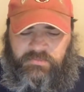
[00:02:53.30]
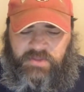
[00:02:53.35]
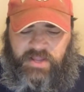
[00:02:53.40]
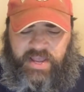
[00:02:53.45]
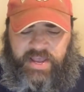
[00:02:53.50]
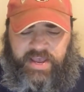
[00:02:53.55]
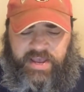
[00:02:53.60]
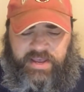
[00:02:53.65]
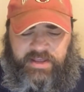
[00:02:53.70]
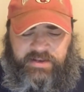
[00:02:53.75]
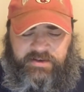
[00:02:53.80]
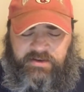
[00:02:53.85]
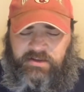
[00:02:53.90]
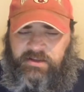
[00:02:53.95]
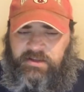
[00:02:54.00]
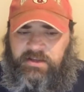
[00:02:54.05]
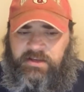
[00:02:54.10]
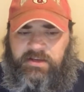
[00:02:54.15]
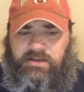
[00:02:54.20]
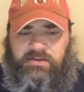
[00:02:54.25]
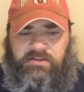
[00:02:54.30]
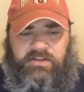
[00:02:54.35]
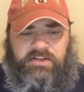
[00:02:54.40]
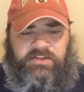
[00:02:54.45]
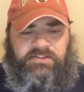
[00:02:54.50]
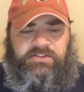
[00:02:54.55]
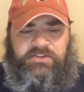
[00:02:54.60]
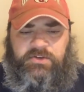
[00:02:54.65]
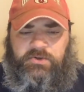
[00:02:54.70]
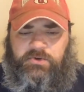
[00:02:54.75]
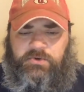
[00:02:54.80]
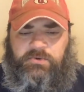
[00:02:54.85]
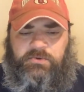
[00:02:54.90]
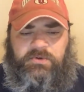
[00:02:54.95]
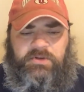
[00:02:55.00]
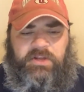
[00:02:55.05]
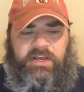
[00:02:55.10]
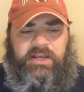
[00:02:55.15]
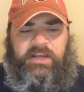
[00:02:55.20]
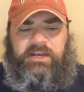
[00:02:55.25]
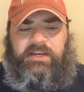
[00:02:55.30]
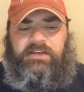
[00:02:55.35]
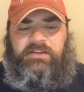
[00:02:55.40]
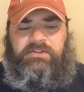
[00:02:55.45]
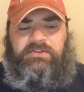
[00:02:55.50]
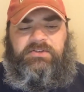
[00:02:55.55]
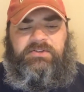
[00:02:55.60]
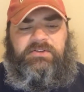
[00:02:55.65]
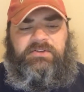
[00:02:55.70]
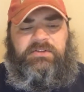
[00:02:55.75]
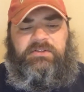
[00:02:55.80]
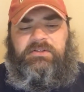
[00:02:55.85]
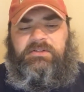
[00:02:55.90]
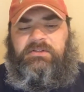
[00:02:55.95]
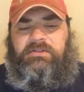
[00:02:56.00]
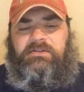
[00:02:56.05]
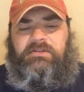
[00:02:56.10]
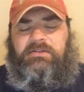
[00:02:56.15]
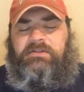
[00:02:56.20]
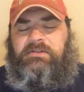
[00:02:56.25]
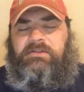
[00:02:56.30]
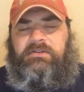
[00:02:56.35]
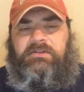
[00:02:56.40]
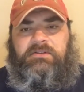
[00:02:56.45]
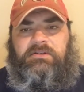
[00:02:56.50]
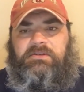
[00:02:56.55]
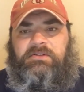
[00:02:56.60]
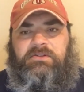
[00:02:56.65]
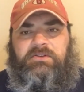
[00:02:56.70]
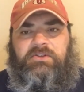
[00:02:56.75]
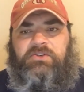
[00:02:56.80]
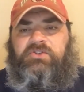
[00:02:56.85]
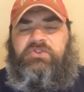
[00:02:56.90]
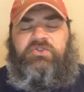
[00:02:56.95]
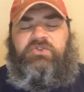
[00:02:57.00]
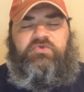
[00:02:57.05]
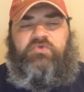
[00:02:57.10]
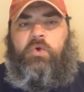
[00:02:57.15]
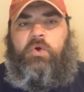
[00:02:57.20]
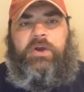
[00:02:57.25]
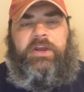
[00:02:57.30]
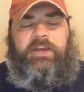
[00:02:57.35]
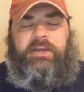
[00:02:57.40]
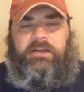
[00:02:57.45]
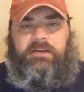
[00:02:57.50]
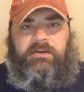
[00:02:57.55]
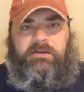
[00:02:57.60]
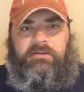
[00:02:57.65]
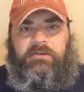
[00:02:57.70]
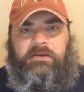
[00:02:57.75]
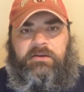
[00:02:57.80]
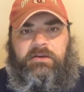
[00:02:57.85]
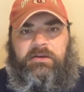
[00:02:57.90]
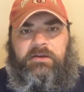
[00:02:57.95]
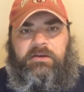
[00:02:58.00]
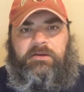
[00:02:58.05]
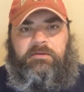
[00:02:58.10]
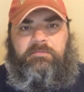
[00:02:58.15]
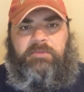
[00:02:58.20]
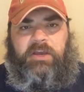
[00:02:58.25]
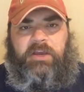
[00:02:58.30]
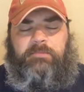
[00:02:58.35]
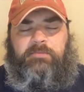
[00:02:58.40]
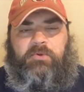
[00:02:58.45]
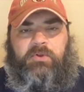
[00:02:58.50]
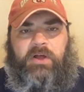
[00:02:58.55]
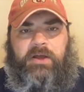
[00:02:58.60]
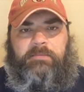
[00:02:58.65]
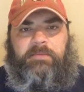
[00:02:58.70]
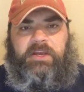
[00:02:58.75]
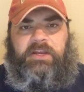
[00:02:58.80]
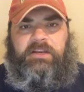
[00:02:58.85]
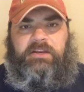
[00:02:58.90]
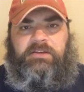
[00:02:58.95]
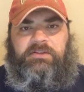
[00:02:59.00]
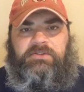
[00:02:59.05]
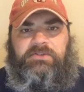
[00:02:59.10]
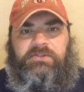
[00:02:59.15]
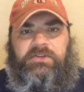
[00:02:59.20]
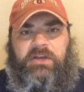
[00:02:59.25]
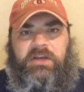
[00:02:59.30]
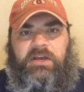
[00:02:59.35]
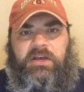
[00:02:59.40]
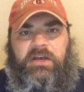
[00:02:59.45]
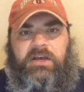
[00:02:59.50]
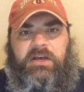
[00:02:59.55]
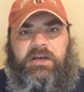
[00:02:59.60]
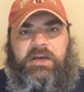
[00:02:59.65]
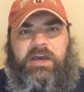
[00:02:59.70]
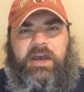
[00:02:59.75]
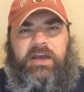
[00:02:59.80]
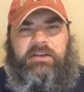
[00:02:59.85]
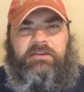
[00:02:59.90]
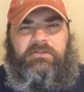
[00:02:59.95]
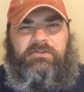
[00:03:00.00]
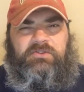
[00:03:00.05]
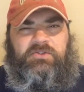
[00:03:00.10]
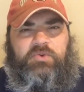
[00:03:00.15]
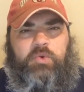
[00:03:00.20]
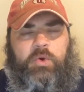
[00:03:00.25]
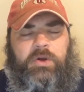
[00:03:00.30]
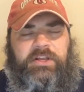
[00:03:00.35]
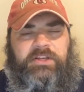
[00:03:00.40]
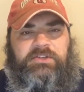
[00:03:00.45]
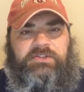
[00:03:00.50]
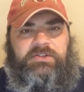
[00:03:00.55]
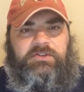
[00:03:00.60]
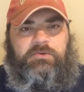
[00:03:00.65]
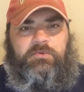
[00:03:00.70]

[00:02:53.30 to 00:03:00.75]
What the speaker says: And this dude is destroying people. I mean, he's got 22